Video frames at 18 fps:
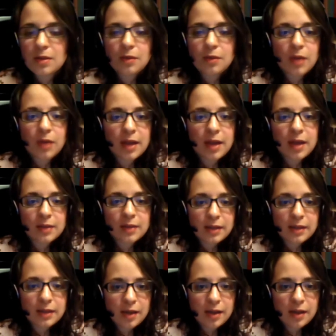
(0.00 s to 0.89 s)
I
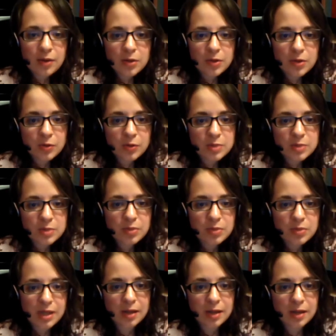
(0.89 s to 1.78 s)
liked how,
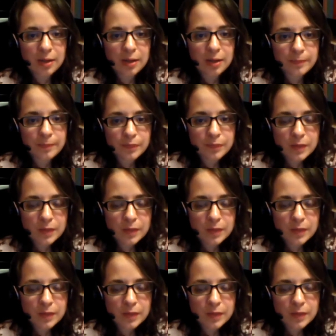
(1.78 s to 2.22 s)
splitting it up,